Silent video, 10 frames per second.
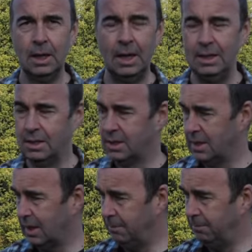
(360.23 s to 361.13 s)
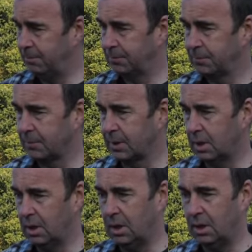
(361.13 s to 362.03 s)
And um,
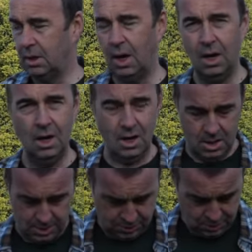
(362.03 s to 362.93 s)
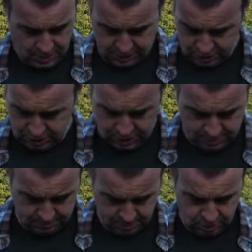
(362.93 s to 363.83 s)
uh, I thought I'd
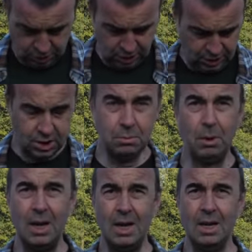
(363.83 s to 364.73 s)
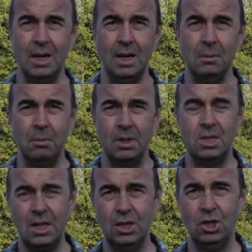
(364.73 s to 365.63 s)
um, just display my
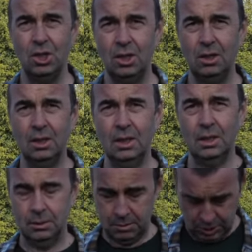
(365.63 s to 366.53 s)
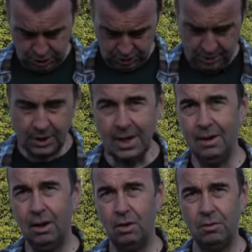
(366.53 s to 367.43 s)
t-shirt which you can
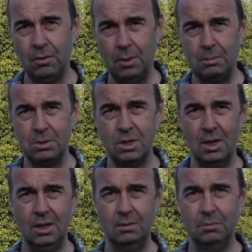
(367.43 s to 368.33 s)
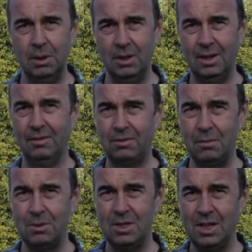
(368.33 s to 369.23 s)
get off the website, but
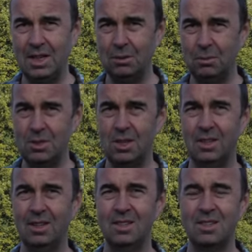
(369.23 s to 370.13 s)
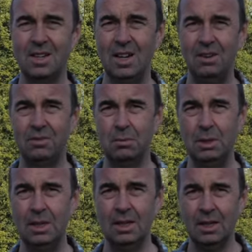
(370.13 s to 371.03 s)
from today onwards, I think it's going to have to
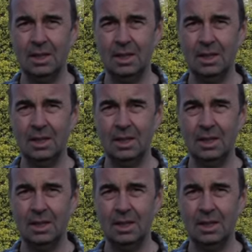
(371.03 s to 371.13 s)
be